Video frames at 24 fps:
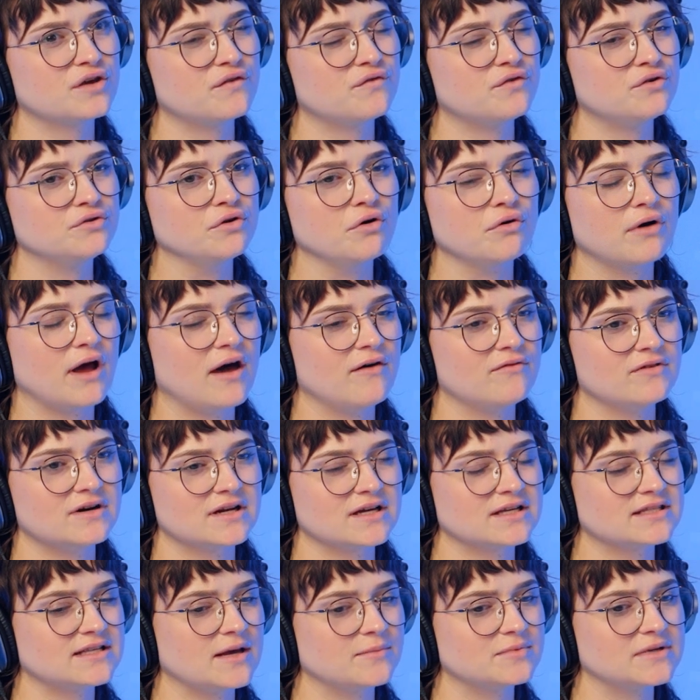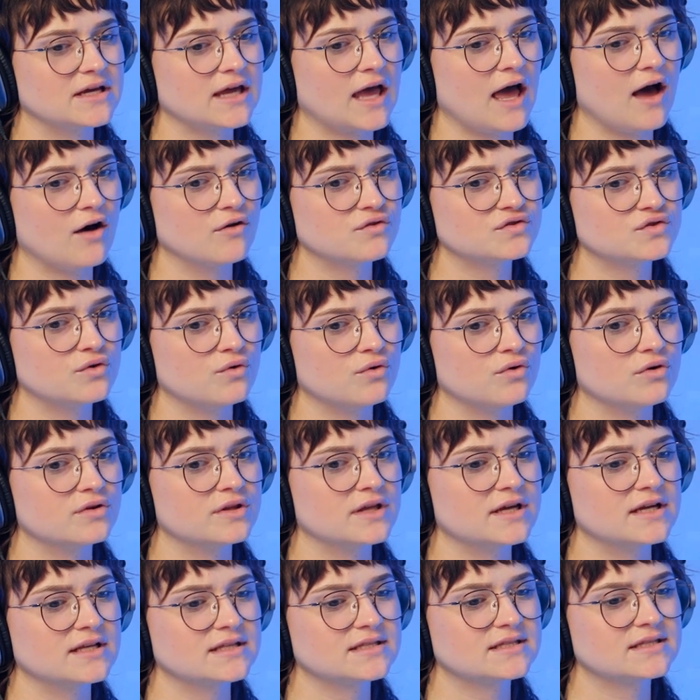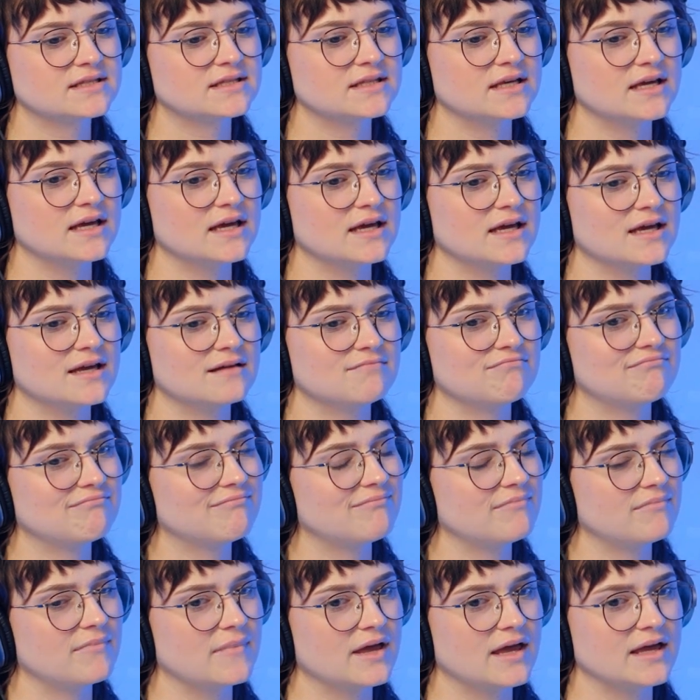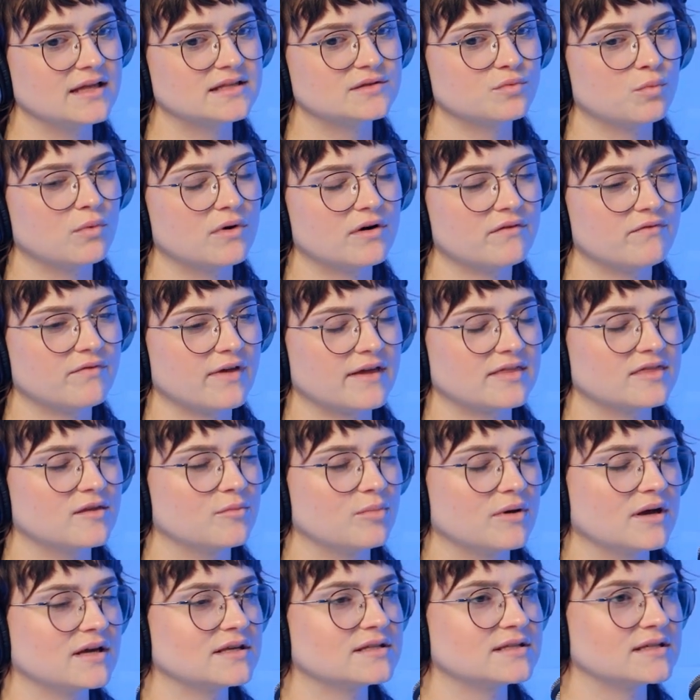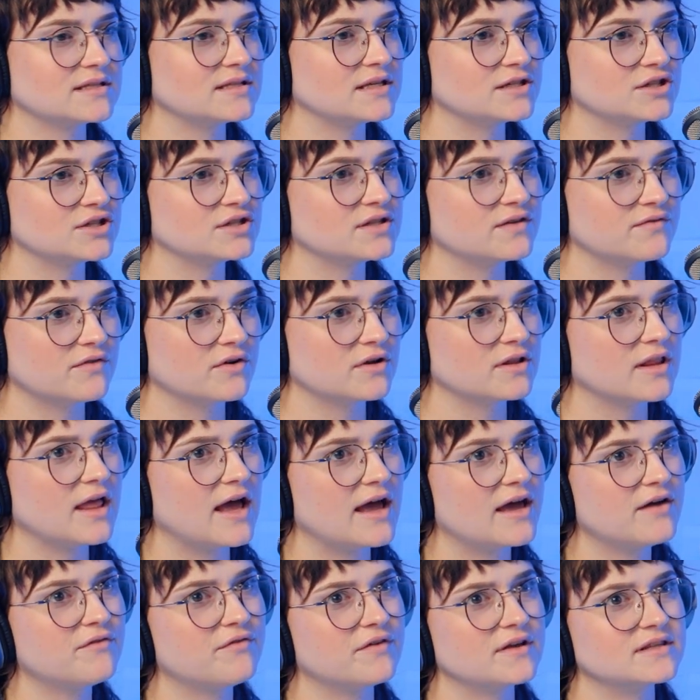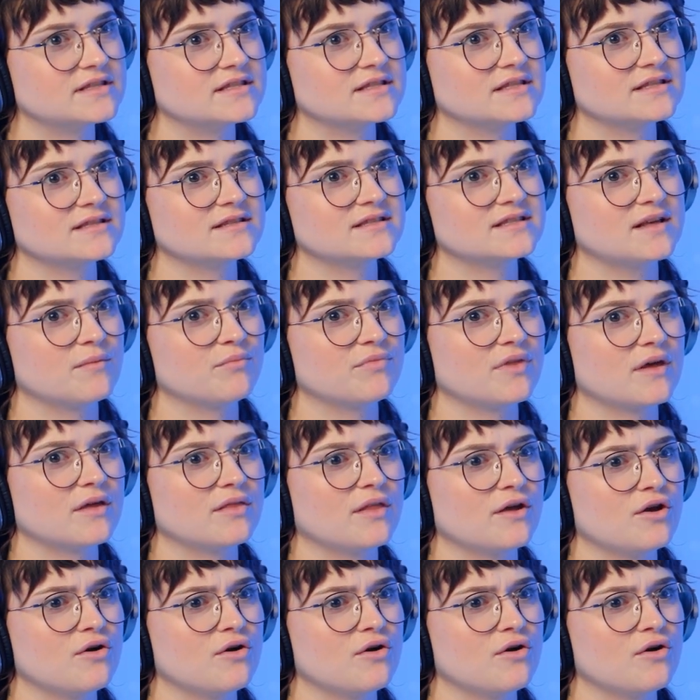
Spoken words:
if you don't have an accepting household. It's one of like the biggest decisions of your life. It's something that